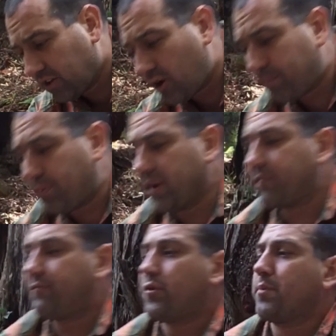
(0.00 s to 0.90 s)
Lone Peak
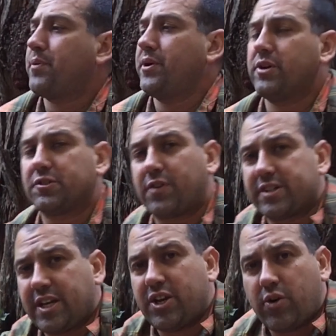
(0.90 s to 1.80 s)
4.0, as far
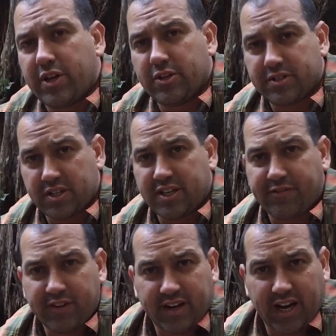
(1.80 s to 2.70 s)
as I know, it uses a
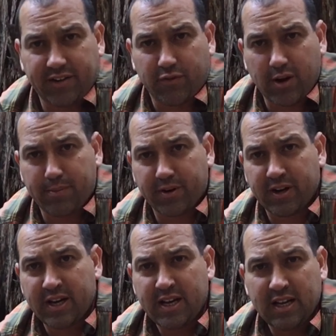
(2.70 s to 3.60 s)
different kind of
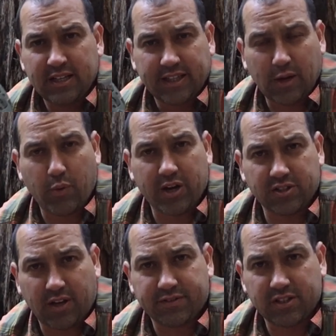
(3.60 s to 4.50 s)
rubber that
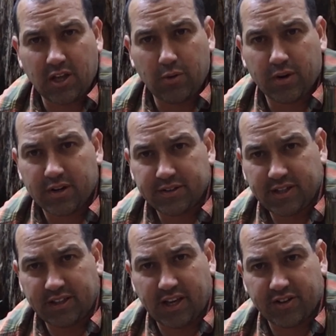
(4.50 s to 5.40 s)
wears off slower
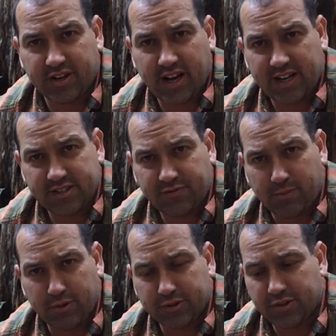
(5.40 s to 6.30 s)
than the other guys
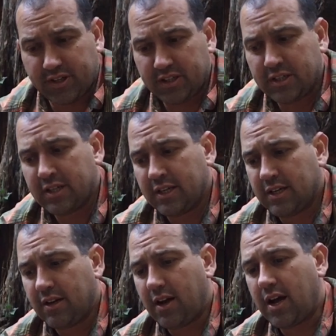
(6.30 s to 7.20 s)
from Ultra.
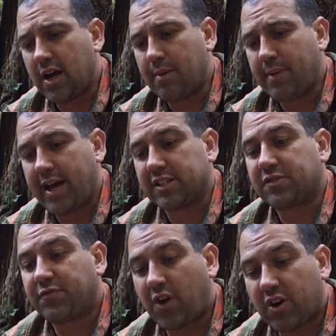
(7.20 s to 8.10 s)
As
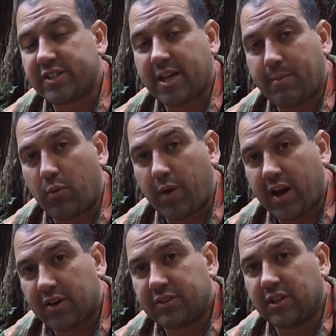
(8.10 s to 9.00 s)
far as I'm
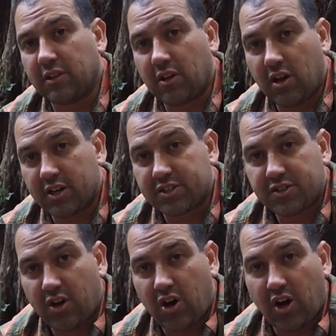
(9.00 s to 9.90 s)
aware, the
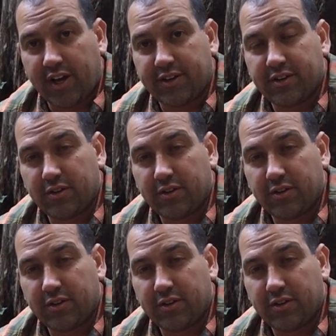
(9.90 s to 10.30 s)
lugs on